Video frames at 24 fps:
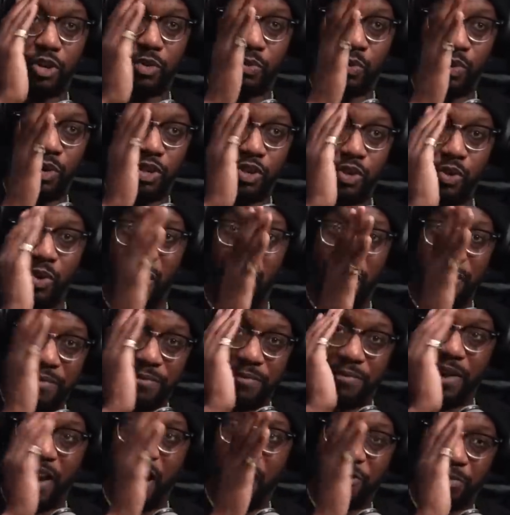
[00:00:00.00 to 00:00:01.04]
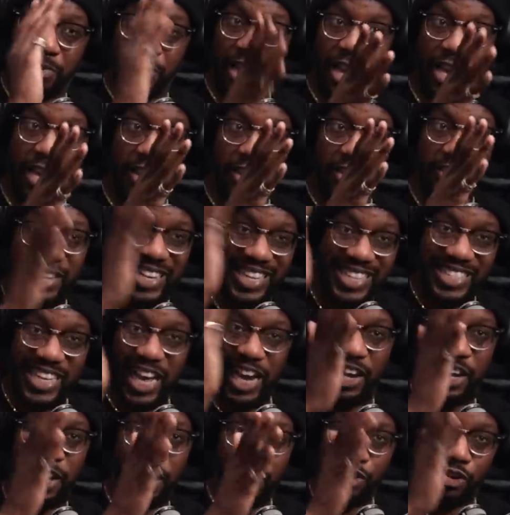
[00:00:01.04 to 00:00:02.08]
you have five players
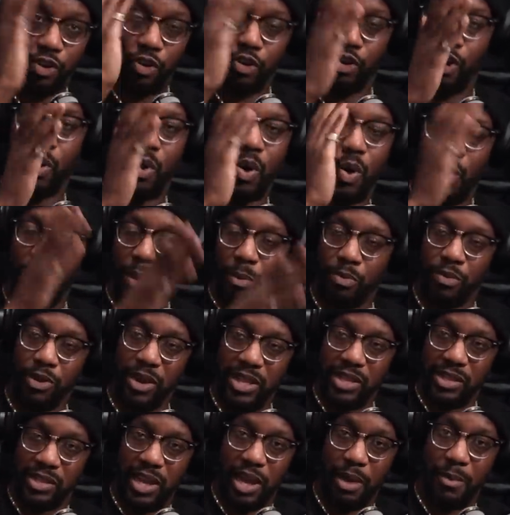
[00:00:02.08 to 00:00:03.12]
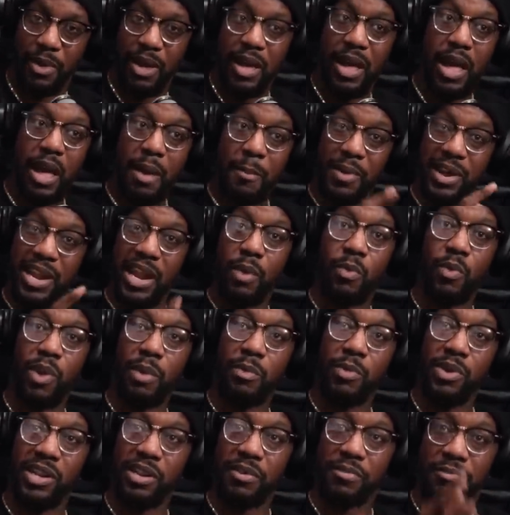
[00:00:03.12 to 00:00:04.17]
attacking your goal at one point in time. But
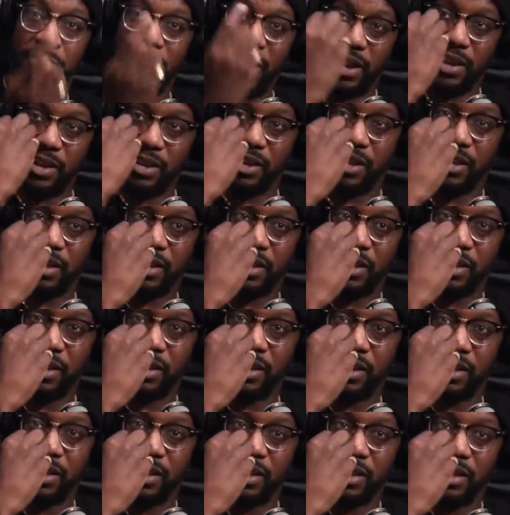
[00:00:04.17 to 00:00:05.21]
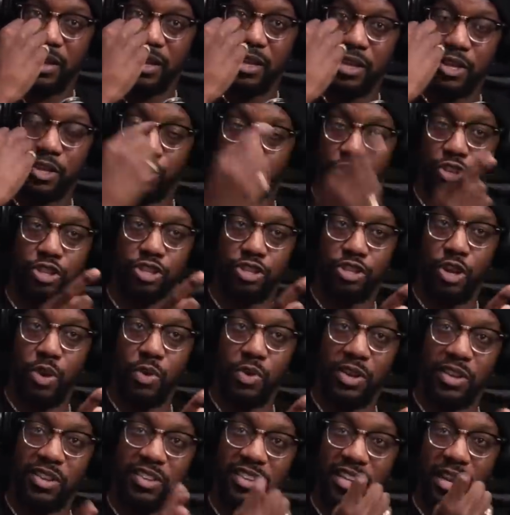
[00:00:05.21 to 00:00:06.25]
then when we defend, John
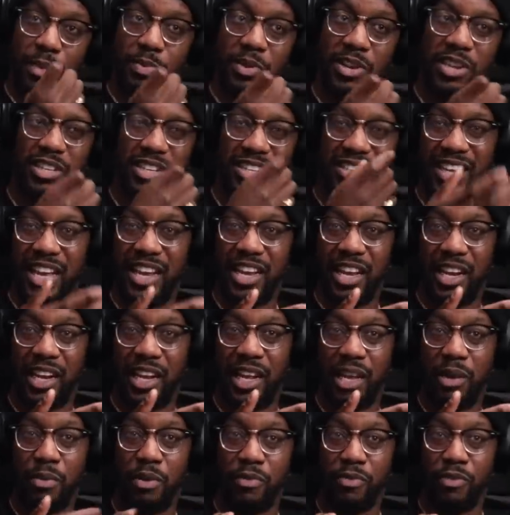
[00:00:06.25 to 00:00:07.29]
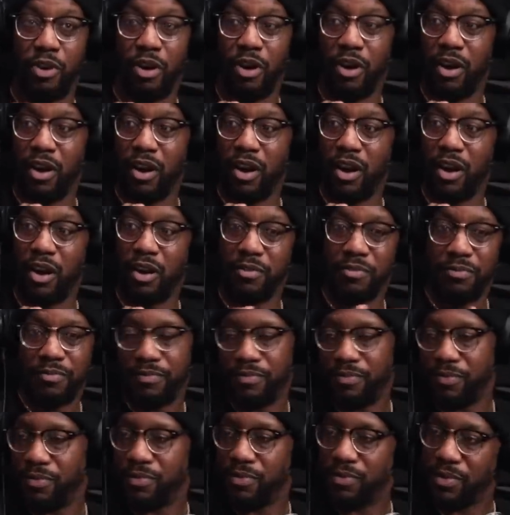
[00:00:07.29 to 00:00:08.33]
Stone can slip in. So technically, we've six got... Man.
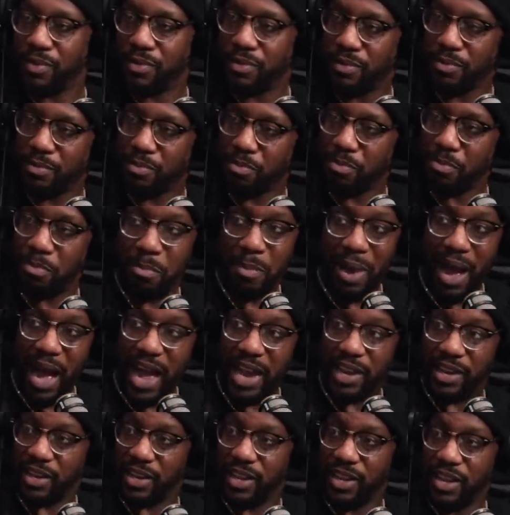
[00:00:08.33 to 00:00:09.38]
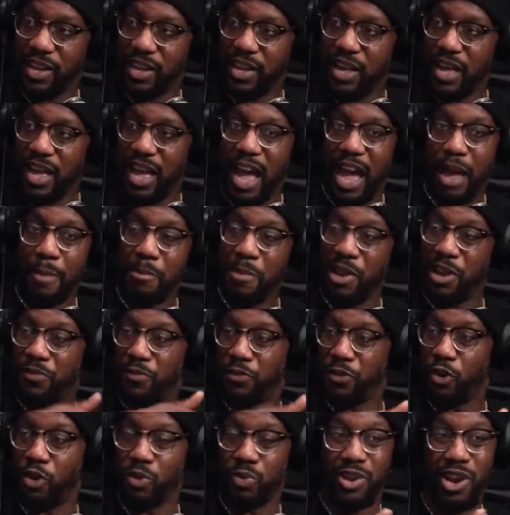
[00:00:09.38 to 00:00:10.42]
Mad. Yeah, at
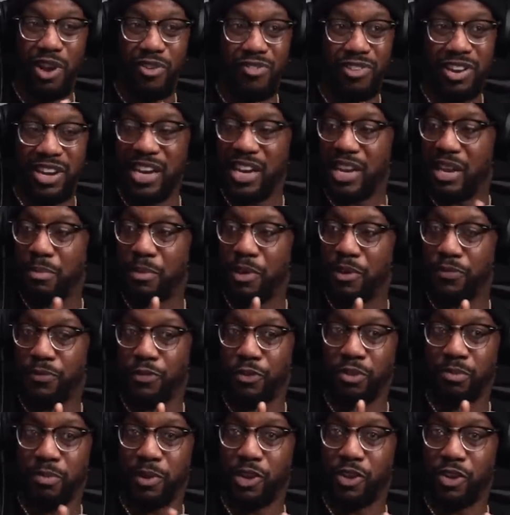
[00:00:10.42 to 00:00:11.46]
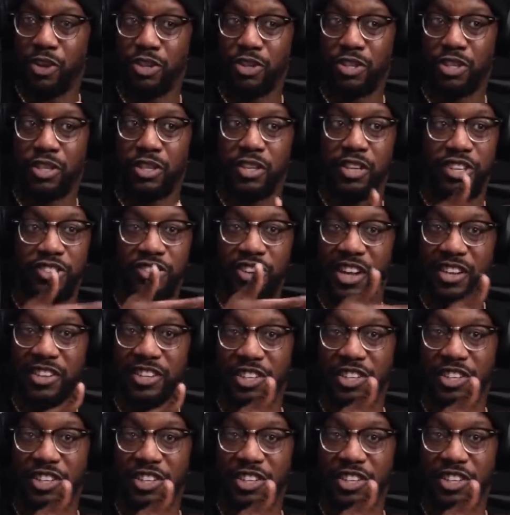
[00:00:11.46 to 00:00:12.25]
midfield, we don't really need the midfield because the